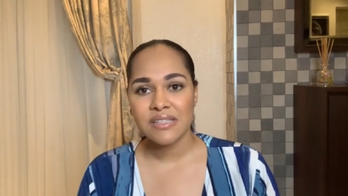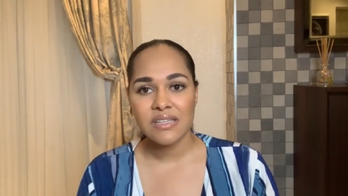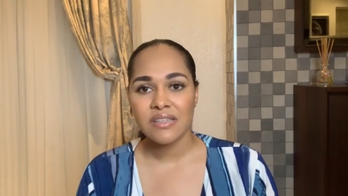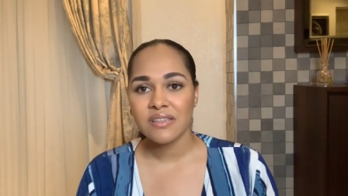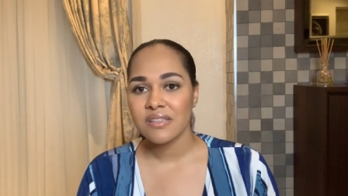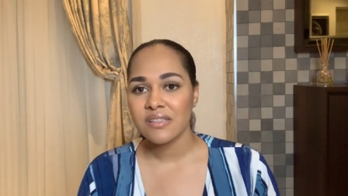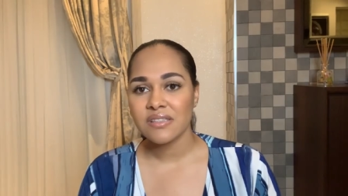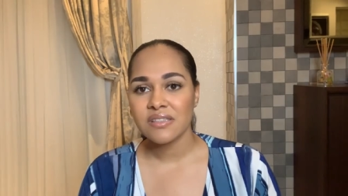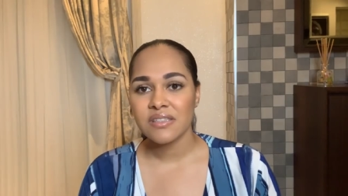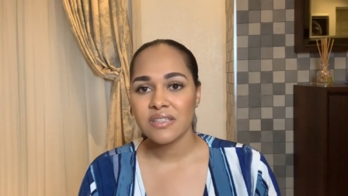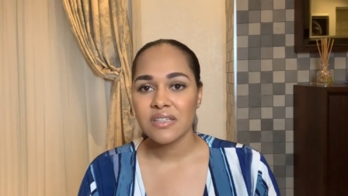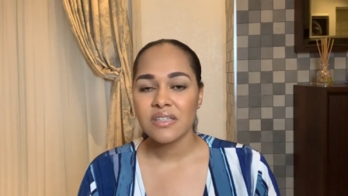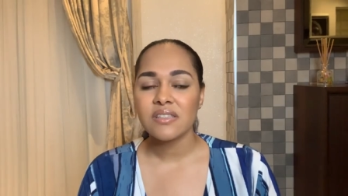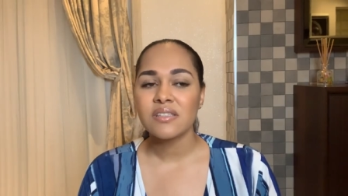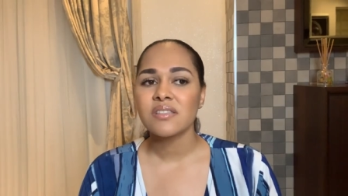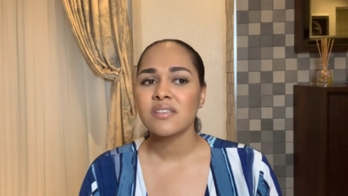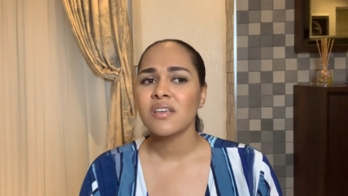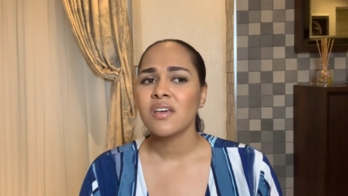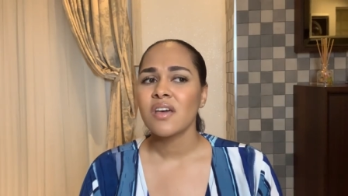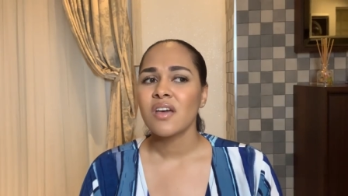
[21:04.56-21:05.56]
sane these
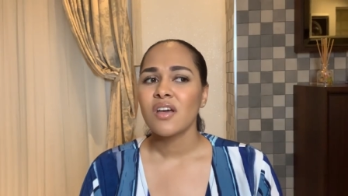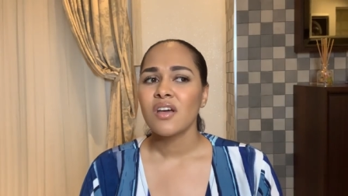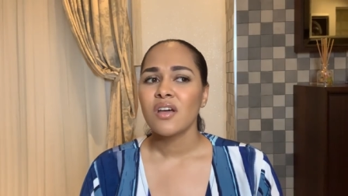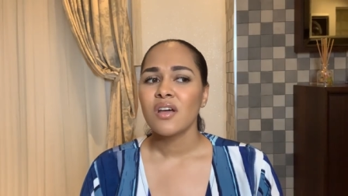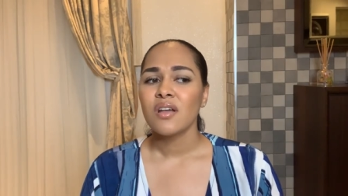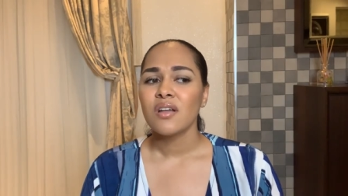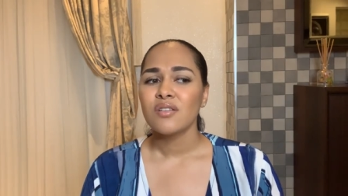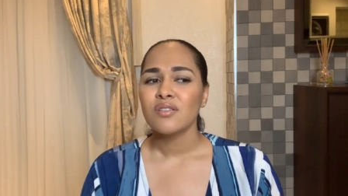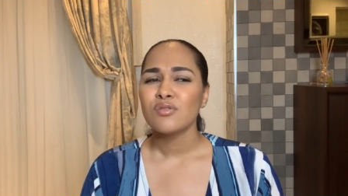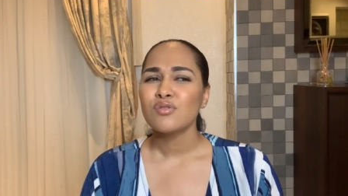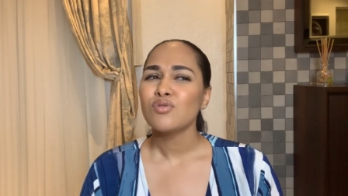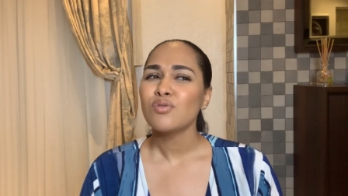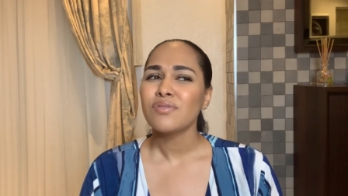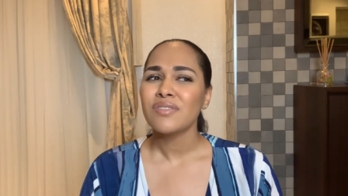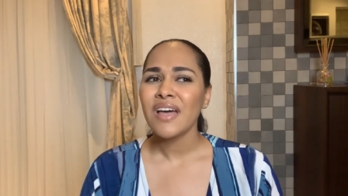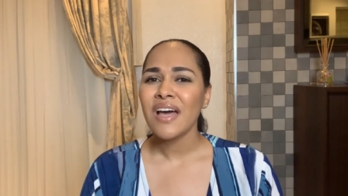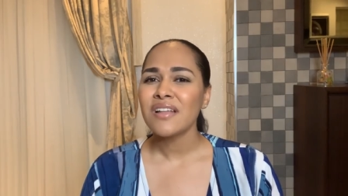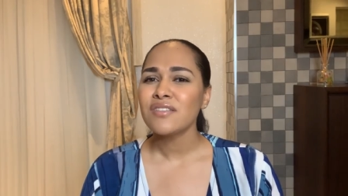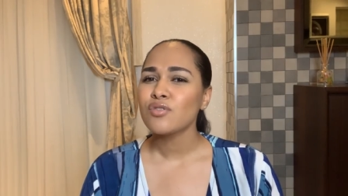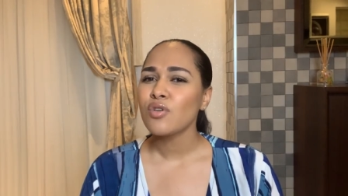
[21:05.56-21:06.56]
days so
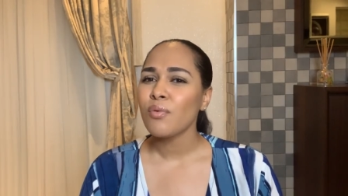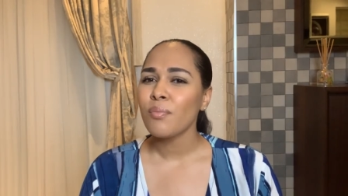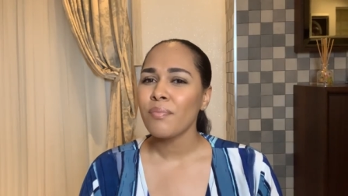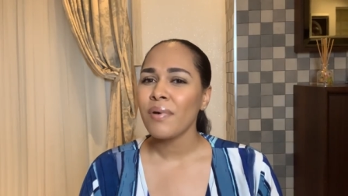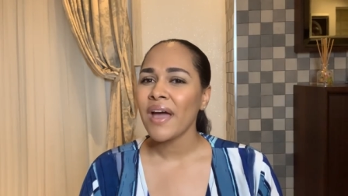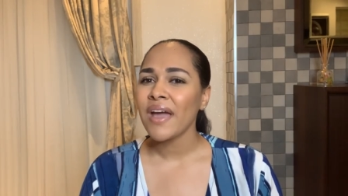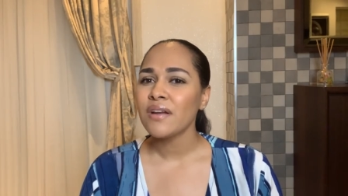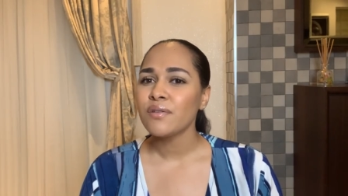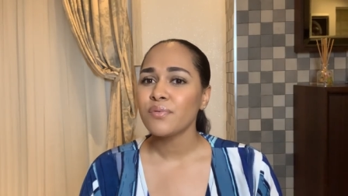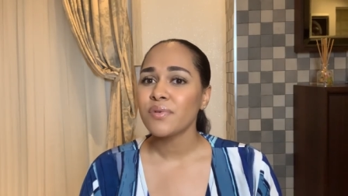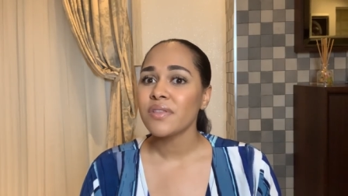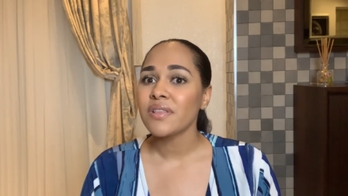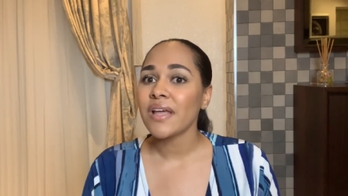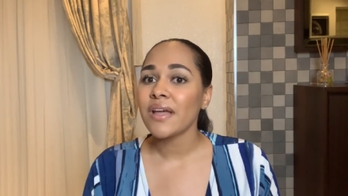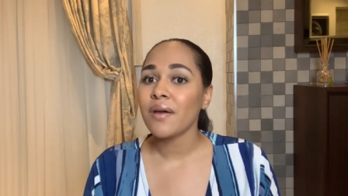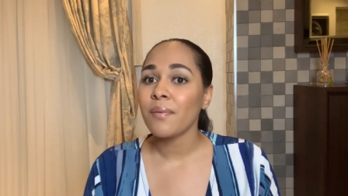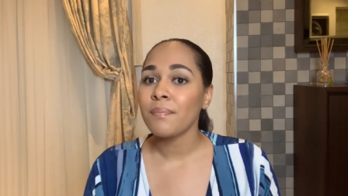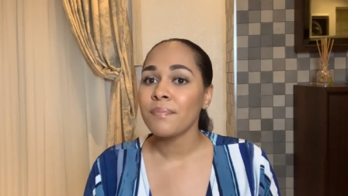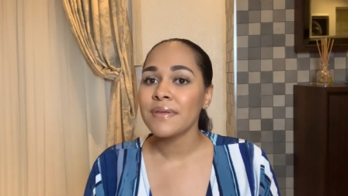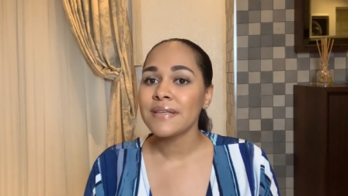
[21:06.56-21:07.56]
that's combined with
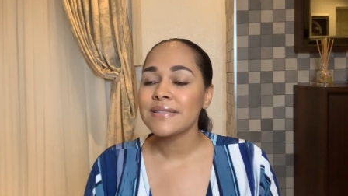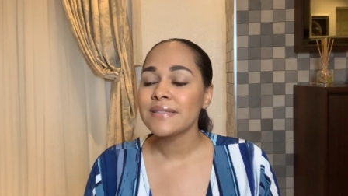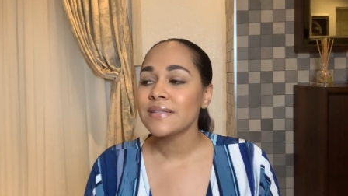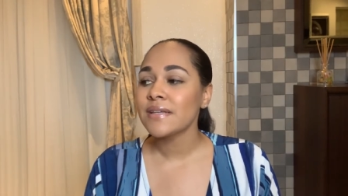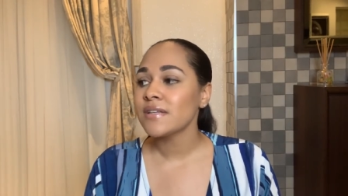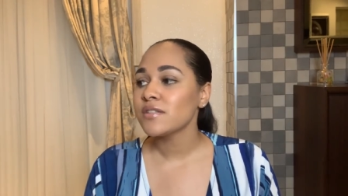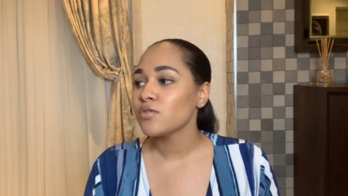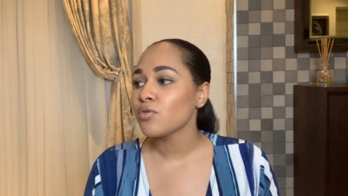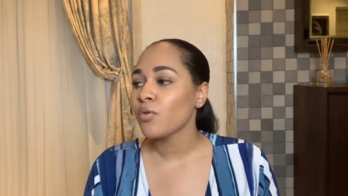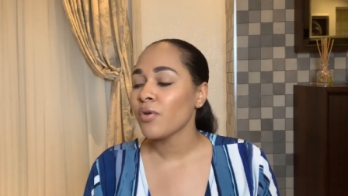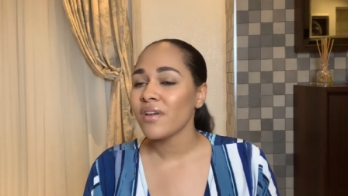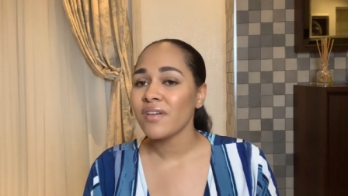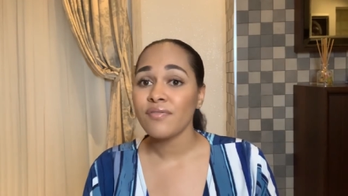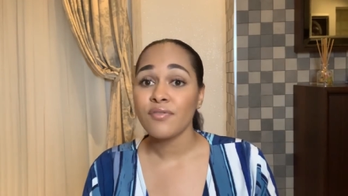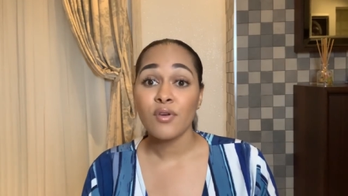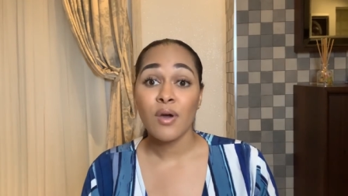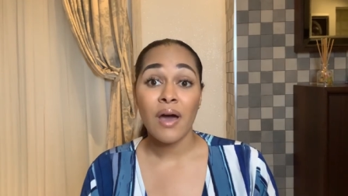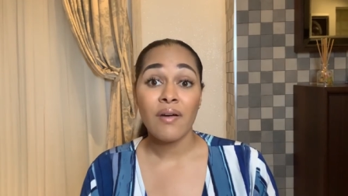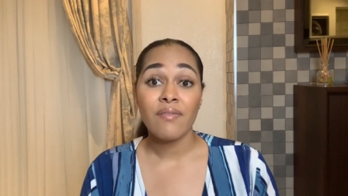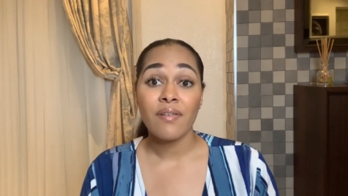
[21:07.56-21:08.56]
like a business or if
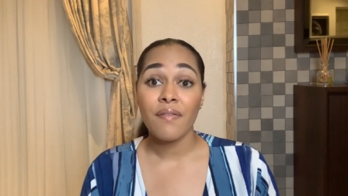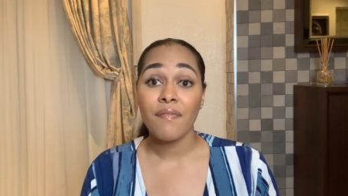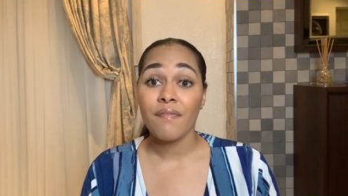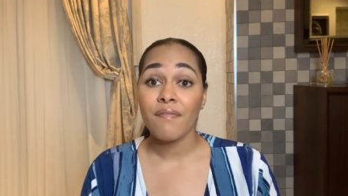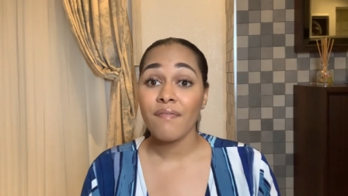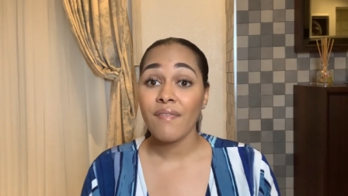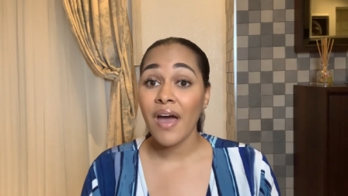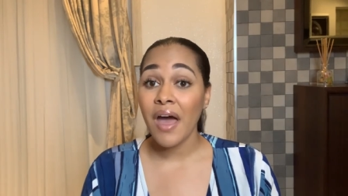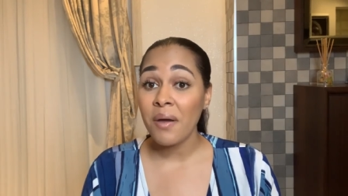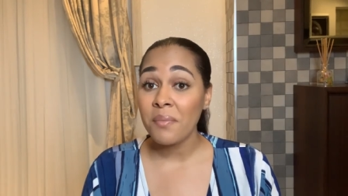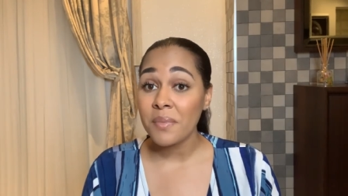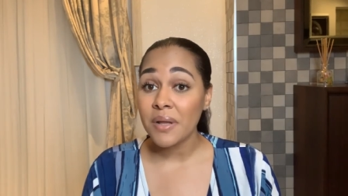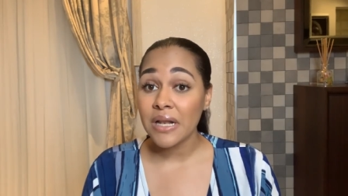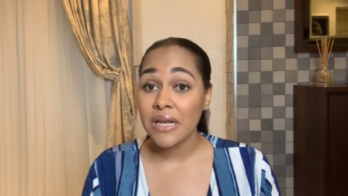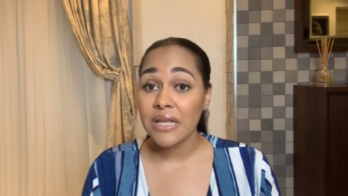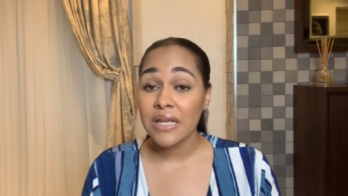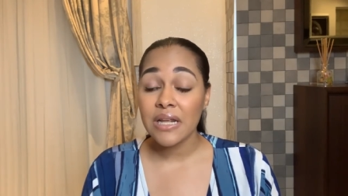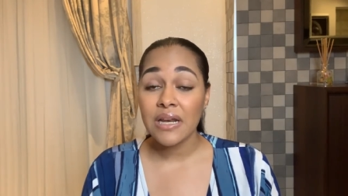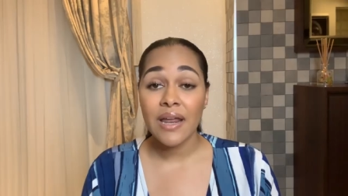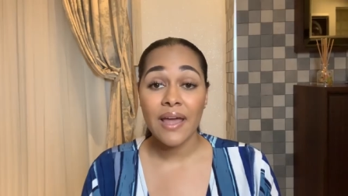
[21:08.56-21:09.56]
you have a
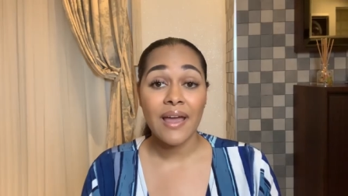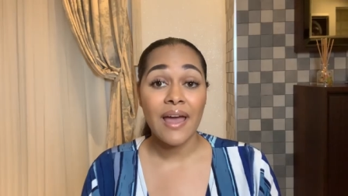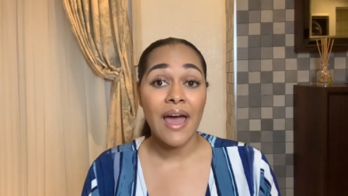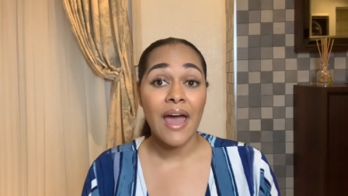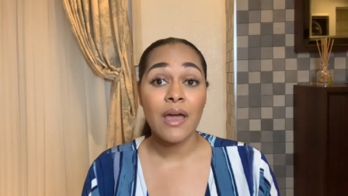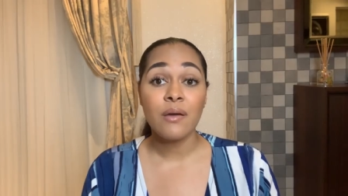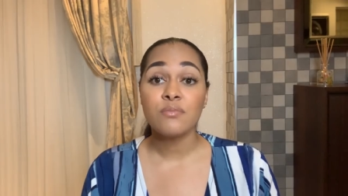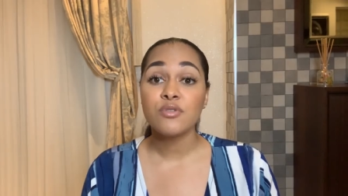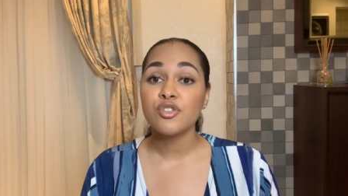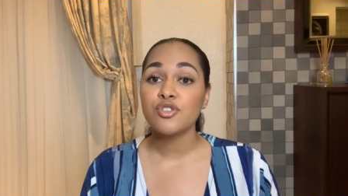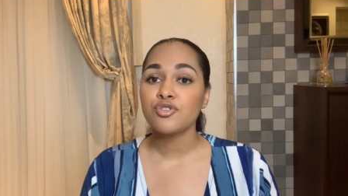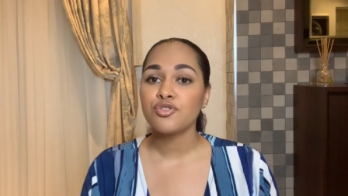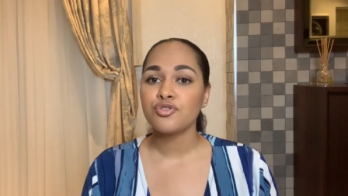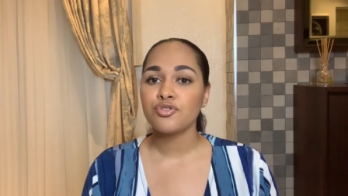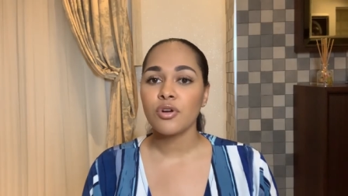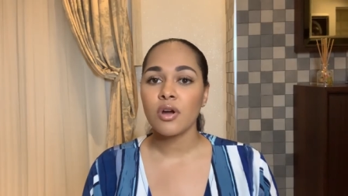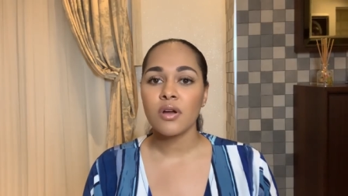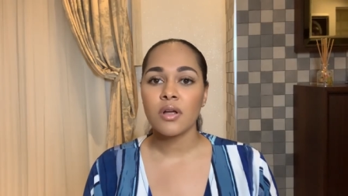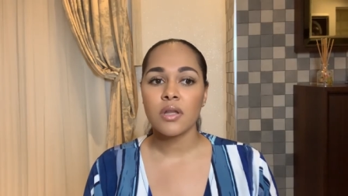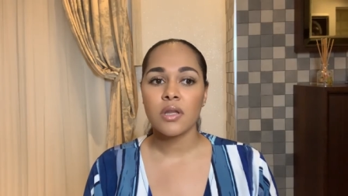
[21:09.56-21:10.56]
family like i'm
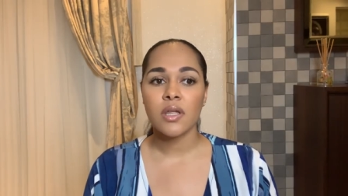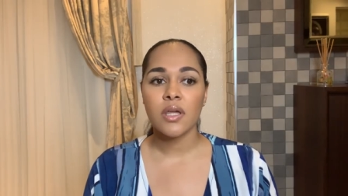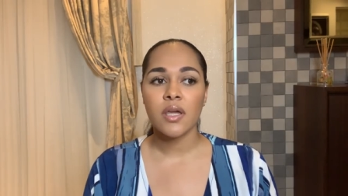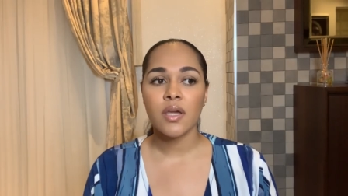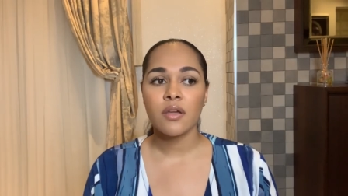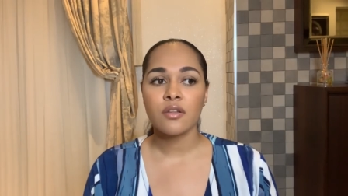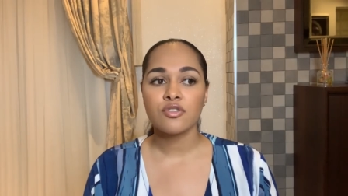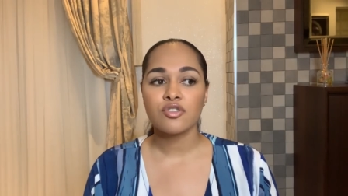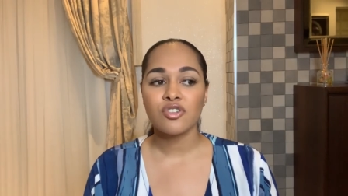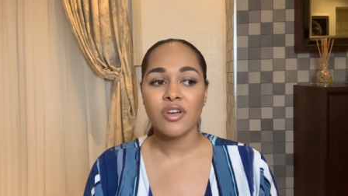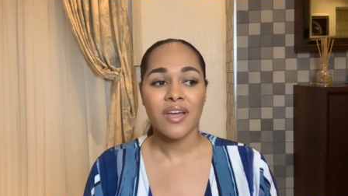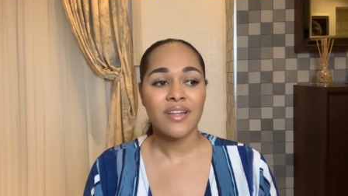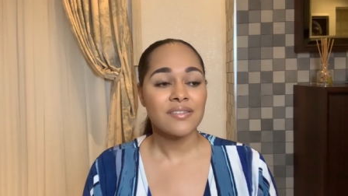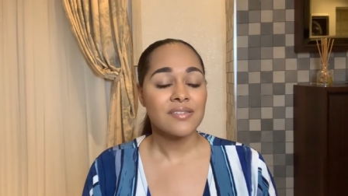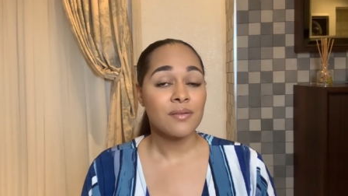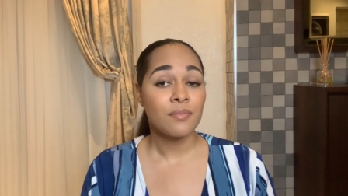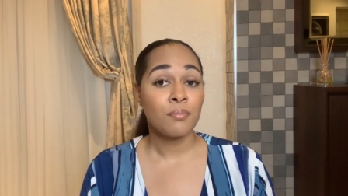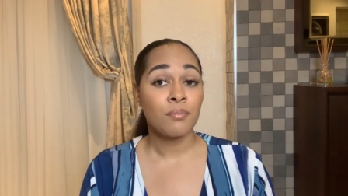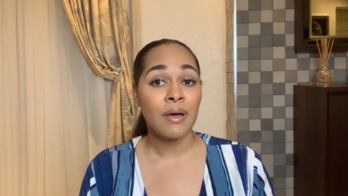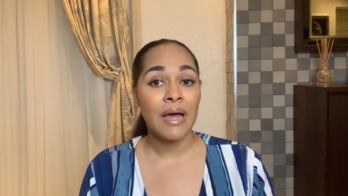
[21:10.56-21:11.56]
struggling trying
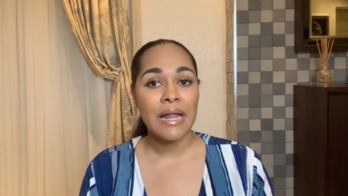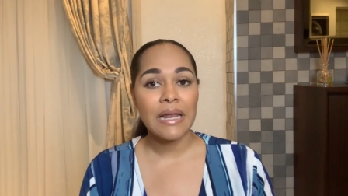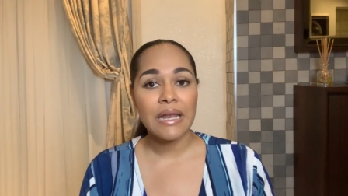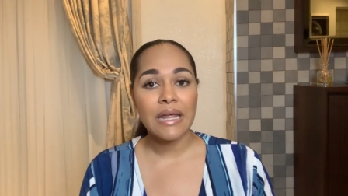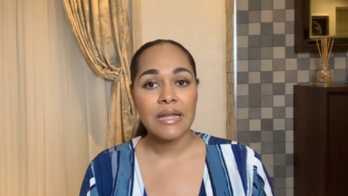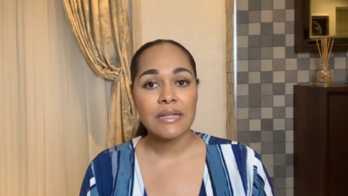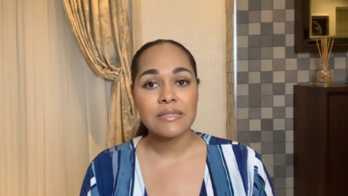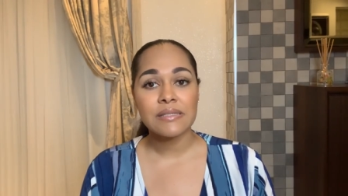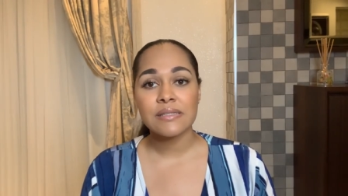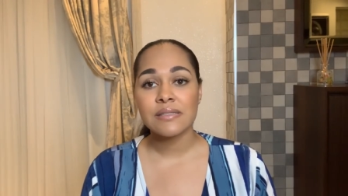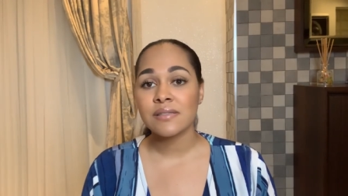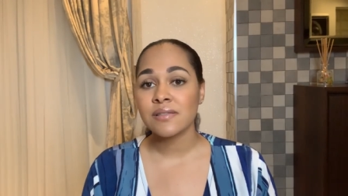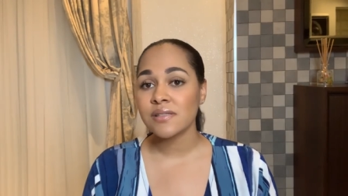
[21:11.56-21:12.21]
to balance